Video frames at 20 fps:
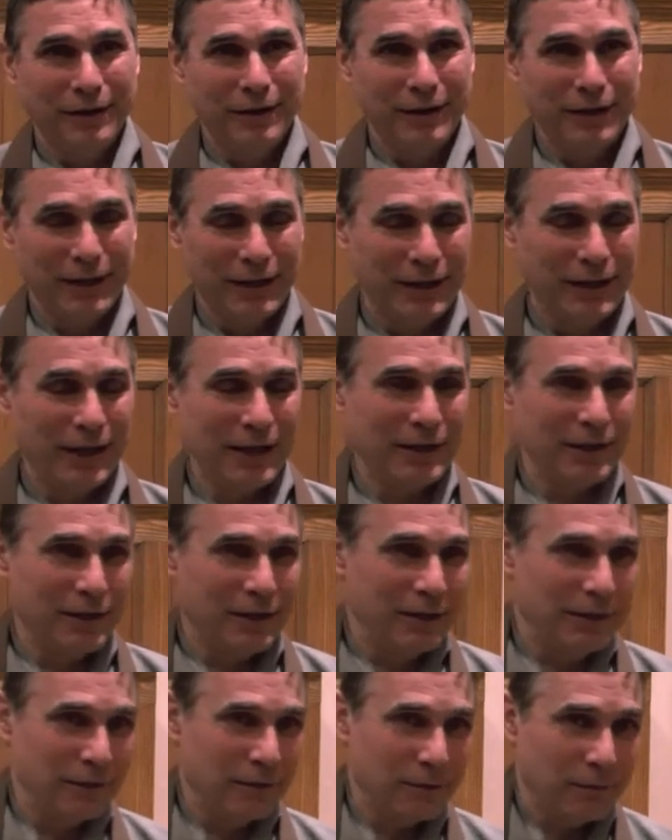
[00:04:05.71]
And then
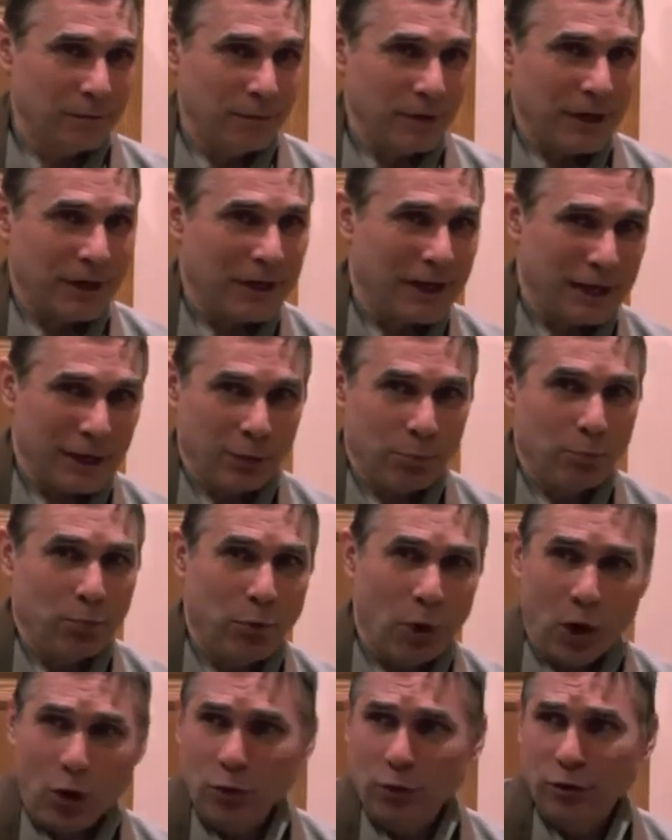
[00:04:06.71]
they kind of
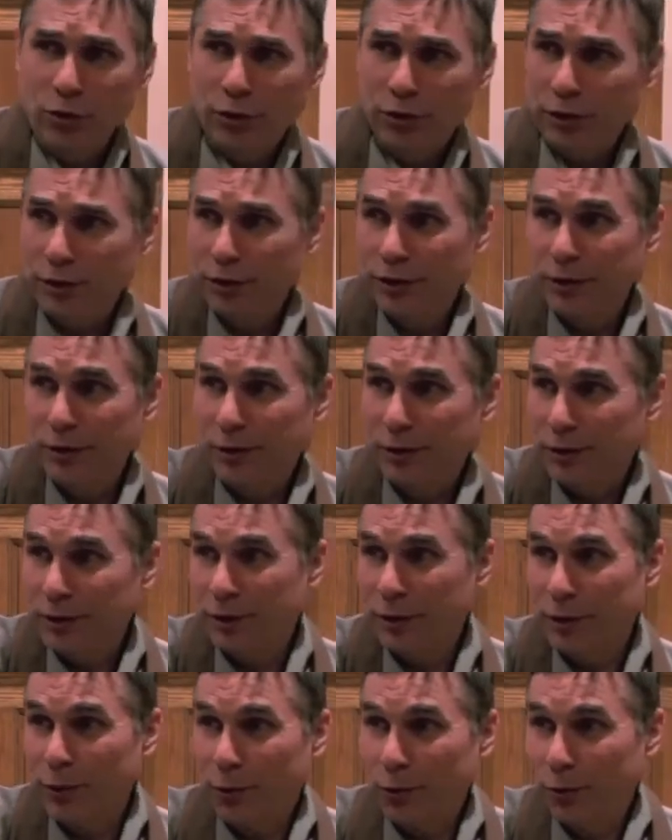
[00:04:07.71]
poked
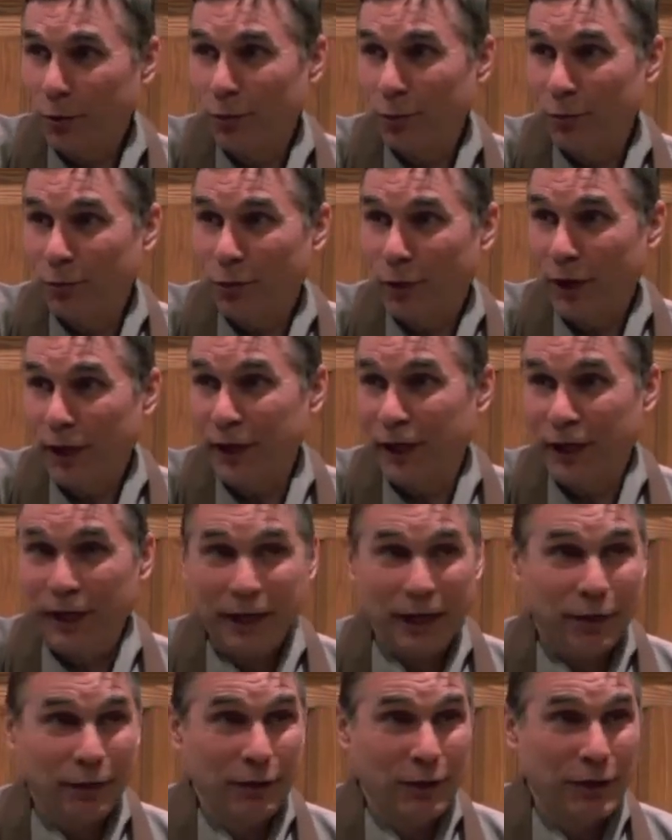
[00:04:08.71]
Whitey
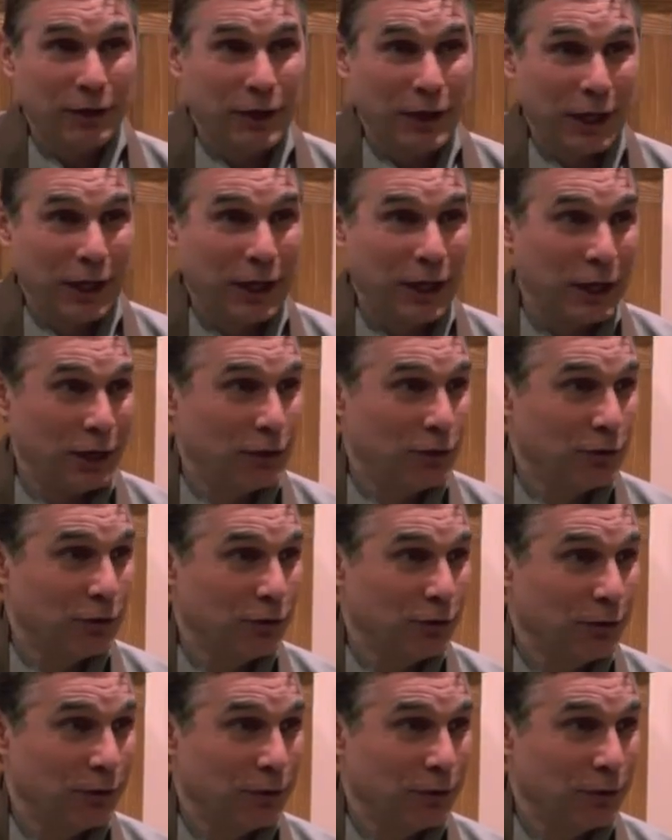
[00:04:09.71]
out of the cage.